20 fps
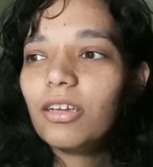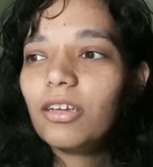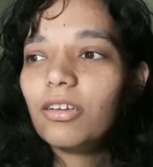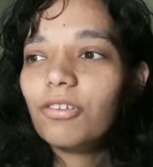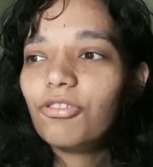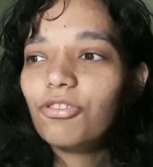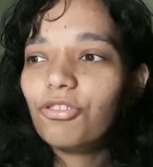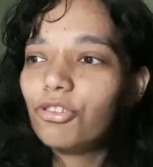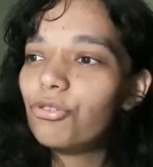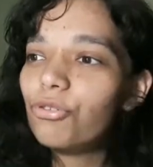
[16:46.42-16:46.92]

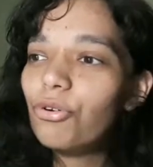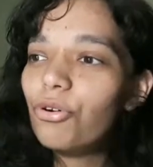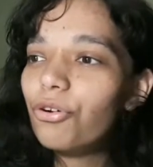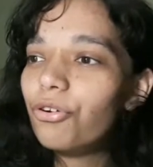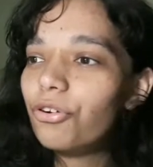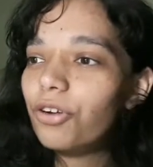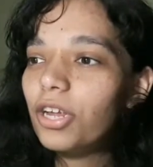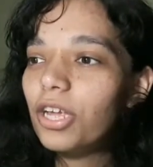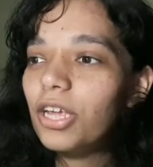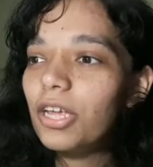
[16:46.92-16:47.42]

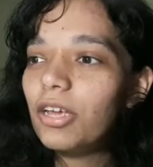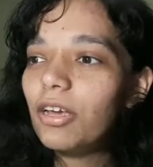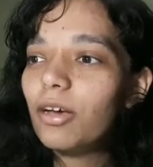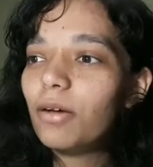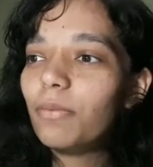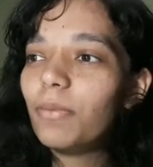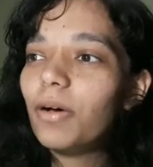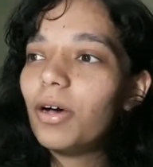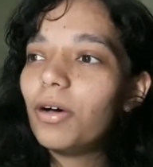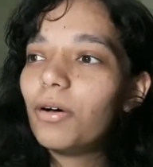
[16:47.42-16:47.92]
story
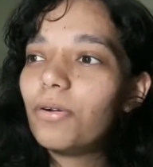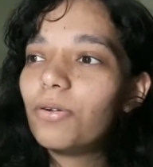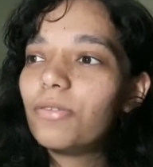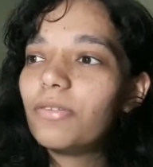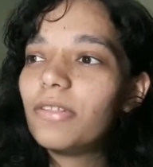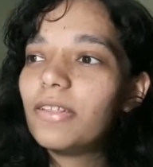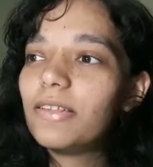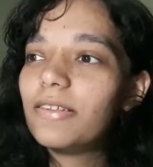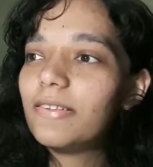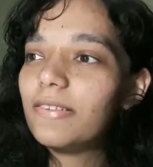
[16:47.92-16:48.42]

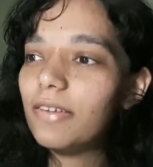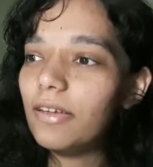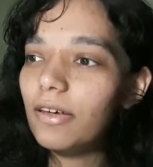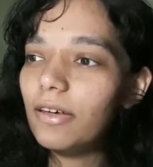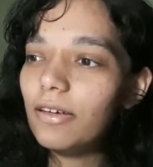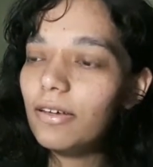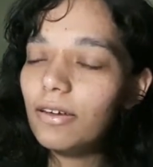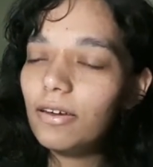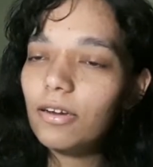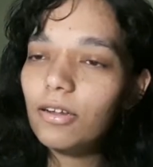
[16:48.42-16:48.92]
about this
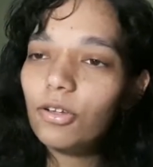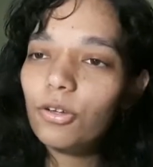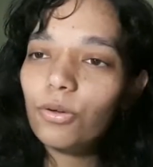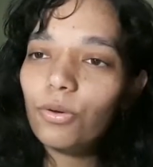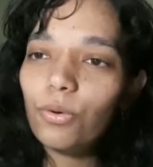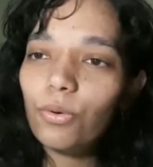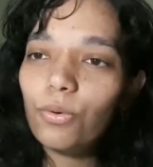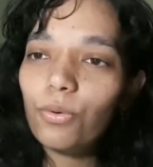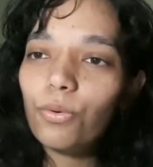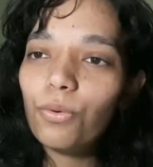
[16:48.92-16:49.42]
girl
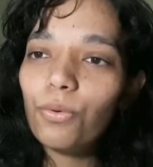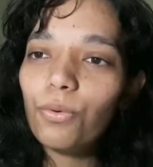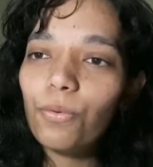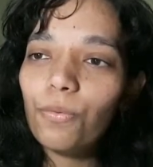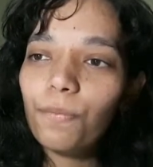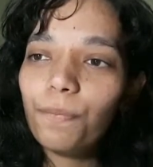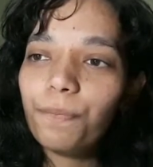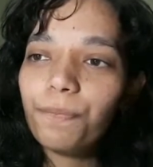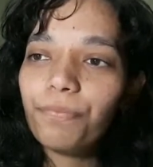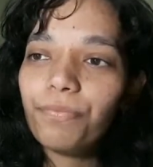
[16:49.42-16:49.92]

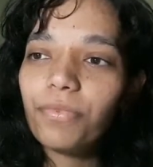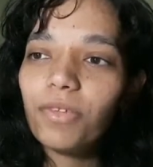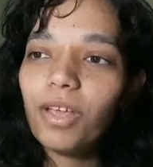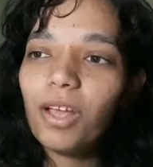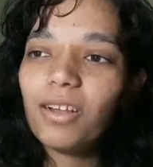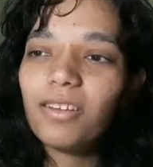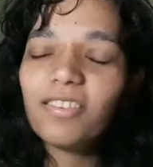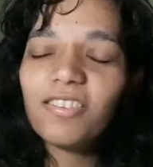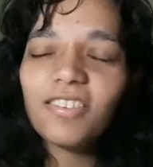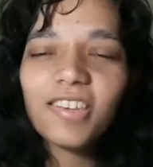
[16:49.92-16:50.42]
who
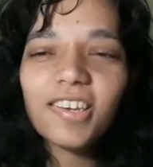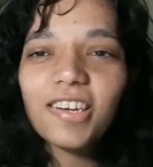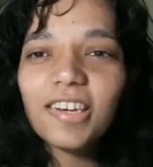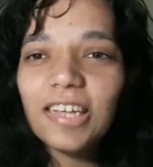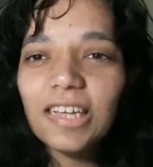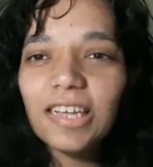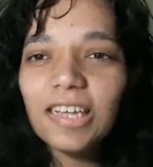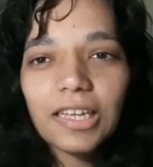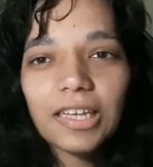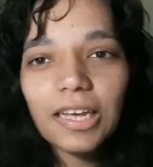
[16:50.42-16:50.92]
doesn't
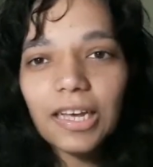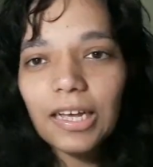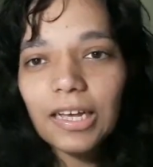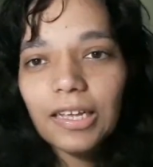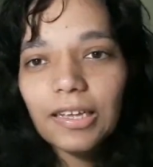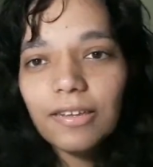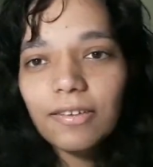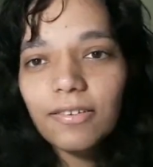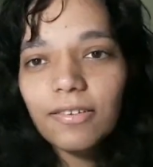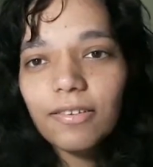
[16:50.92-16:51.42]
like
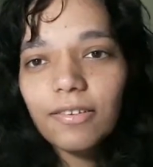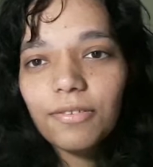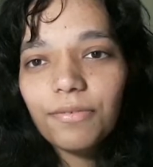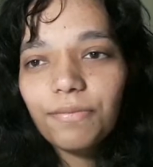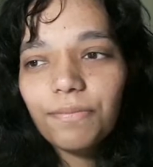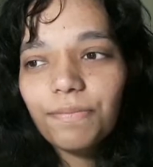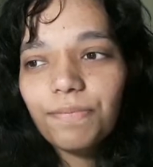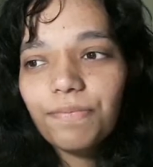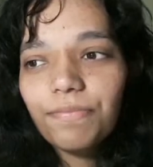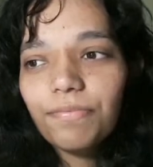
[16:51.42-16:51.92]
guys,
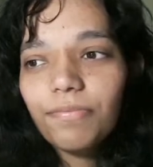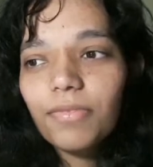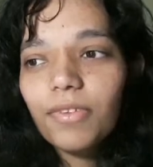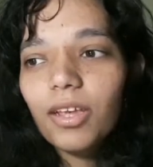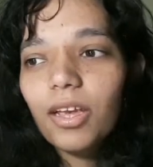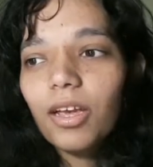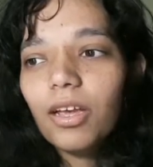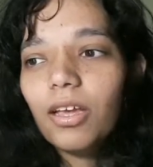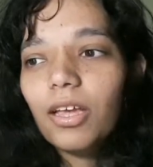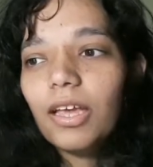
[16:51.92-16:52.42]

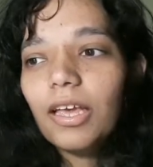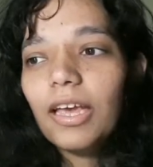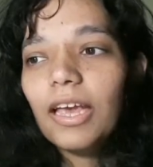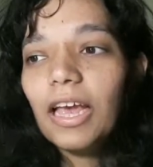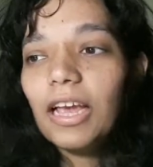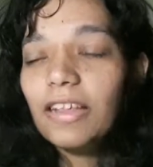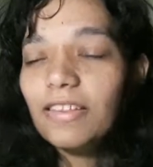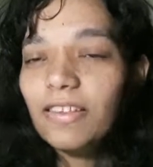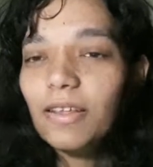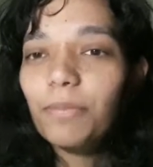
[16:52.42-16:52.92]

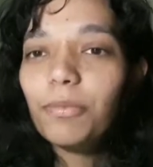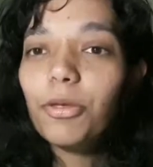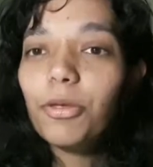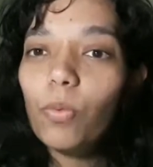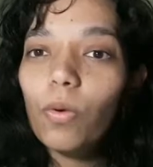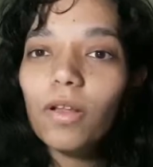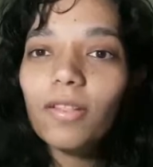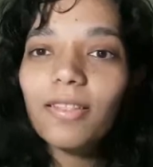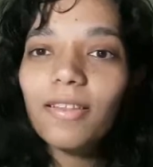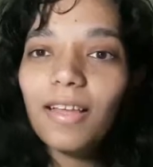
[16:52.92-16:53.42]
except the
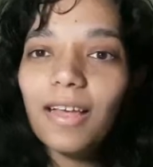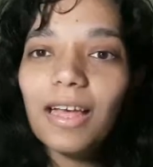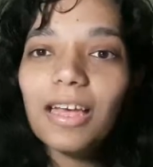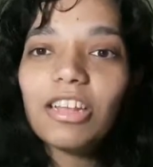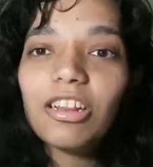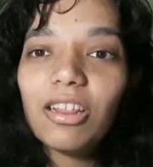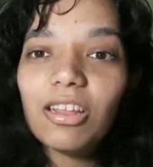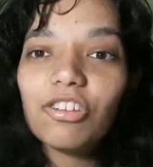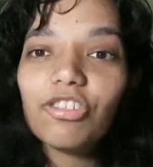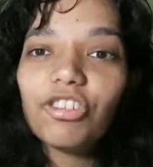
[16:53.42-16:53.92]
one
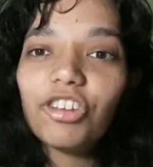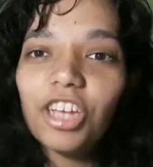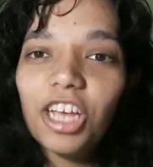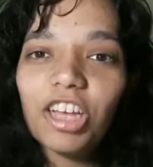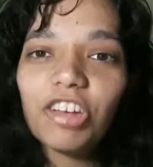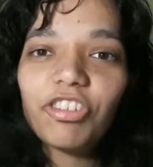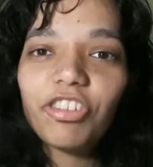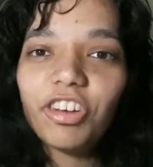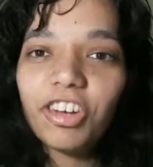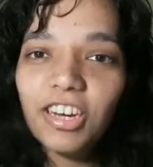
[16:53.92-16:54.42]
guy that she
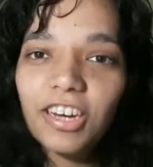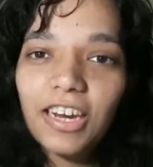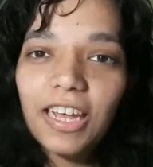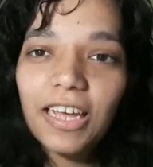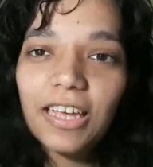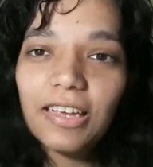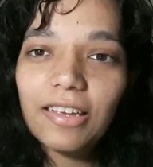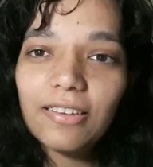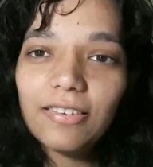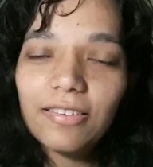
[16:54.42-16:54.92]
actually
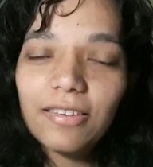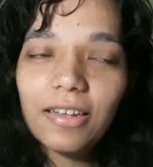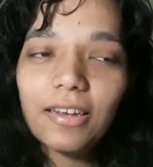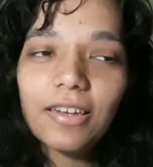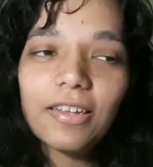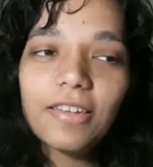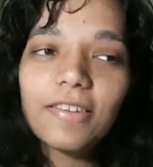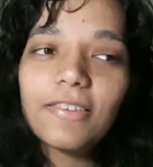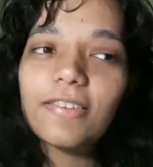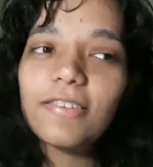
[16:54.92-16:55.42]
likes,
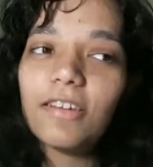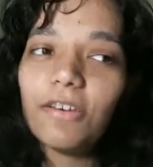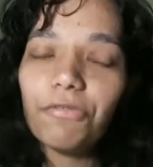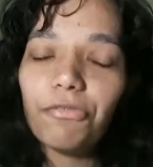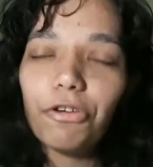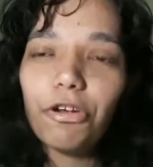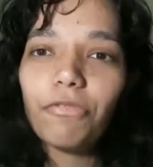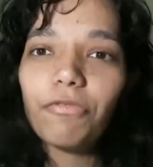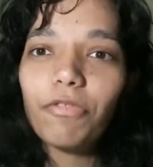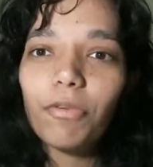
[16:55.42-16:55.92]
and he's
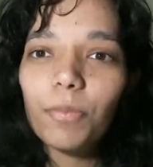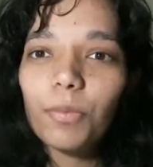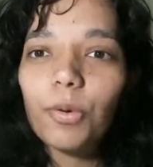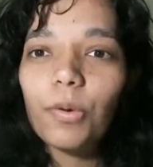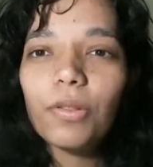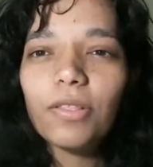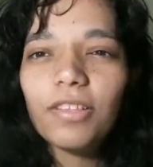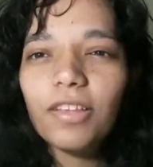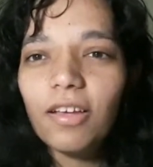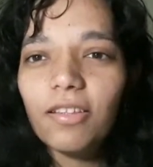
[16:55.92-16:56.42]
different from
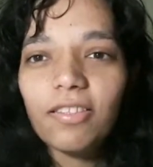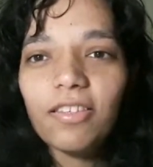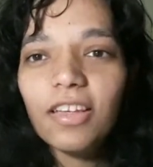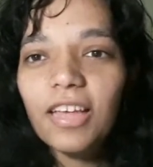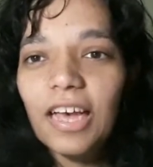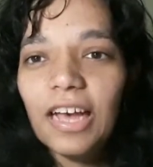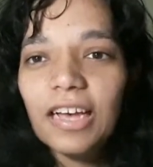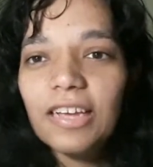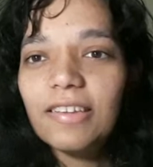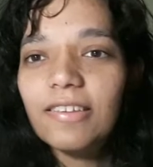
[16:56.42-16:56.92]
all the other
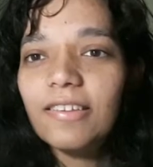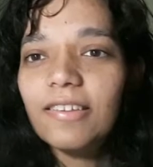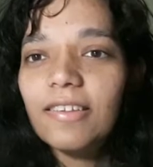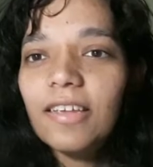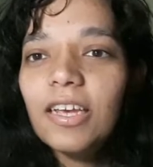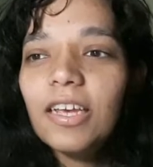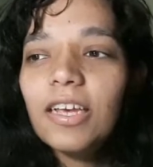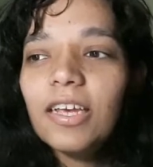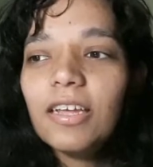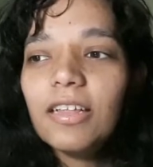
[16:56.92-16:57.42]
guys
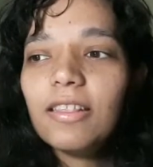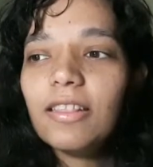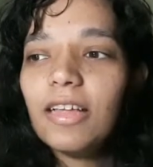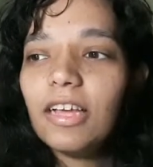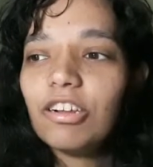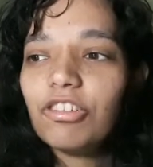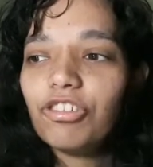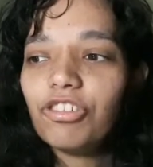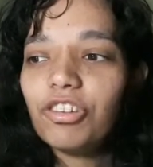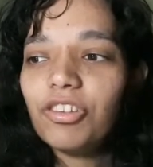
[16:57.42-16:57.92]

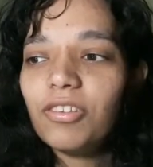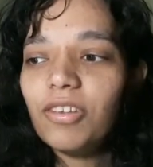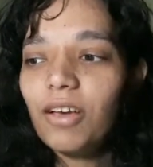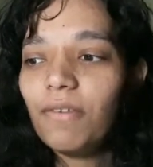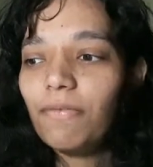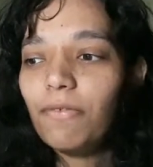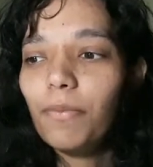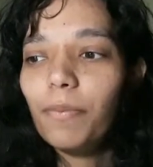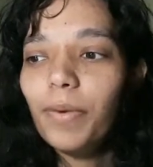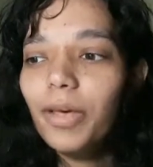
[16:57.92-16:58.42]
that she's
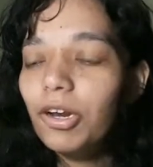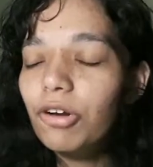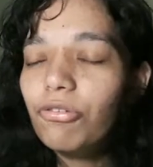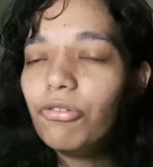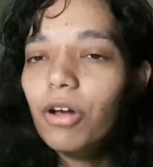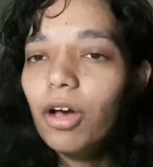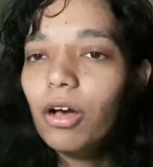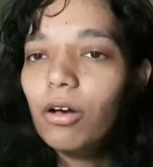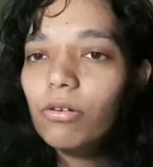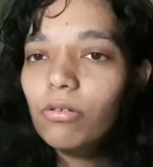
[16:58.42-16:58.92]
ever been
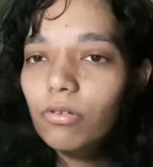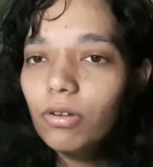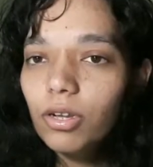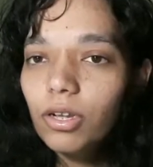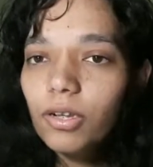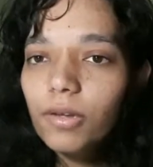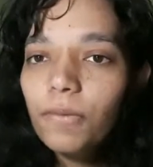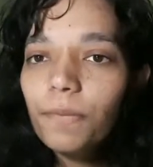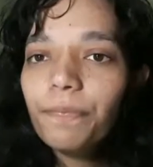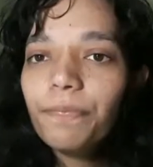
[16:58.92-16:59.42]
around,
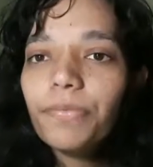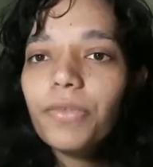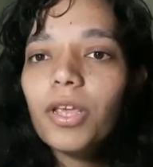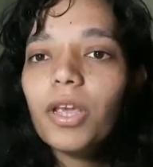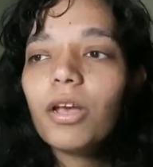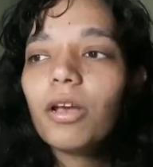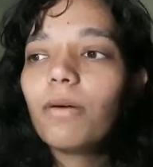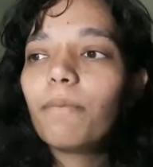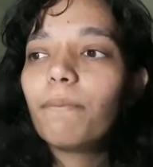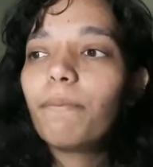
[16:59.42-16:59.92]

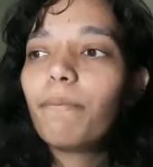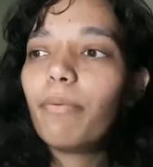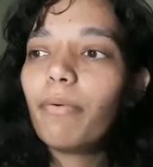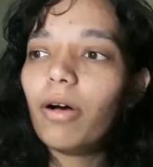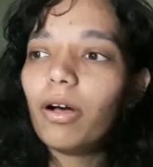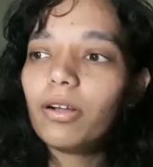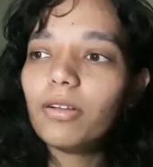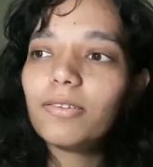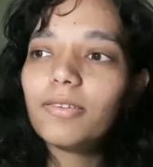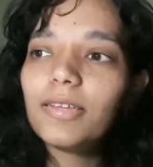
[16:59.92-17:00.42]

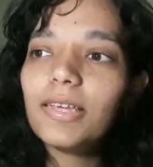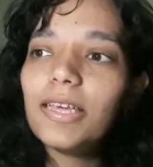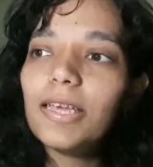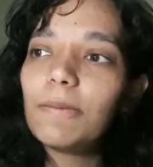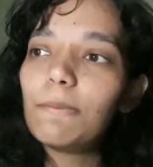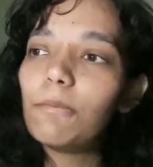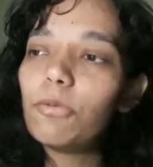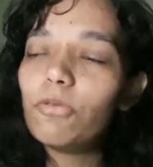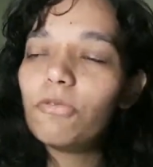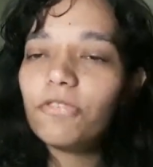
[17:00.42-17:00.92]
but
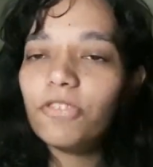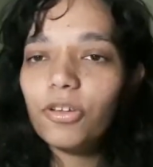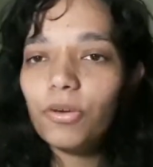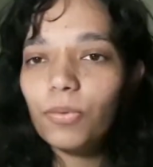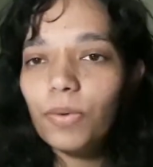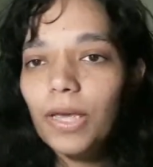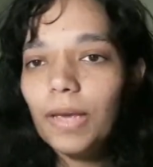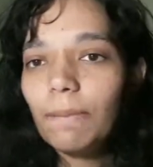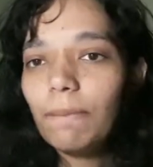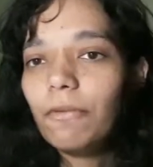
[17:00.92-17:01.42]
he moves
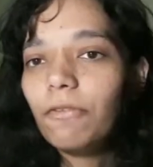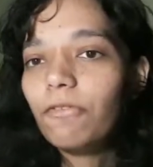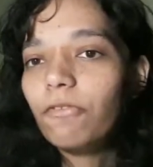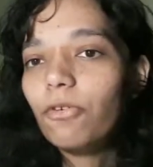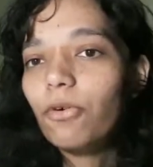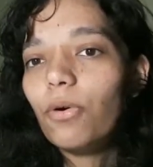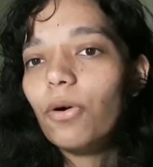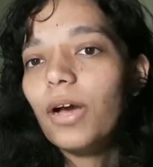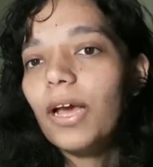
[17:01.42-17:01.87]
away before